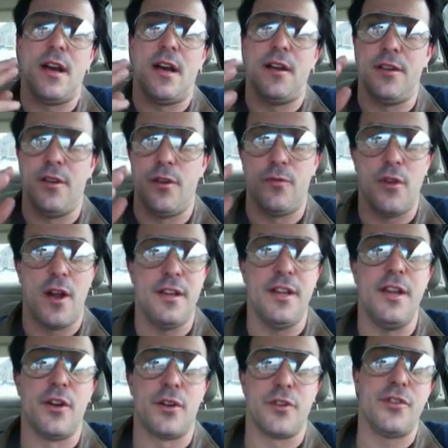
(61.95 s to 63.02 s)
you know, a
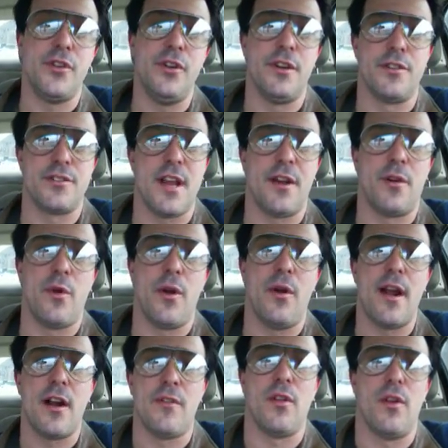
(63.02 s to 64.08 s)
year or 2 years down the road,
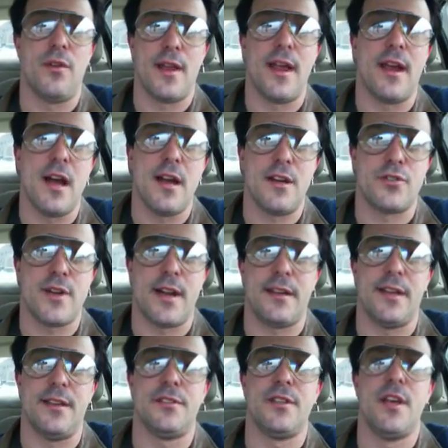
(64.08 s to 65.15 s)
however long land contract
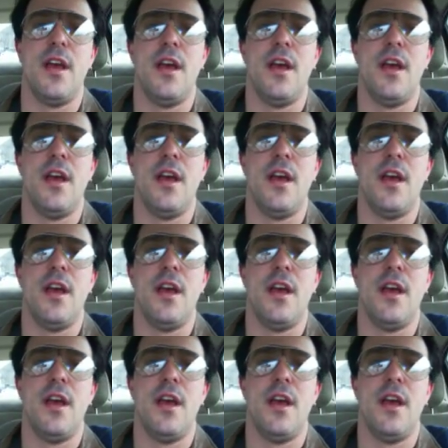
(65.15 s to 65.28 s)
is.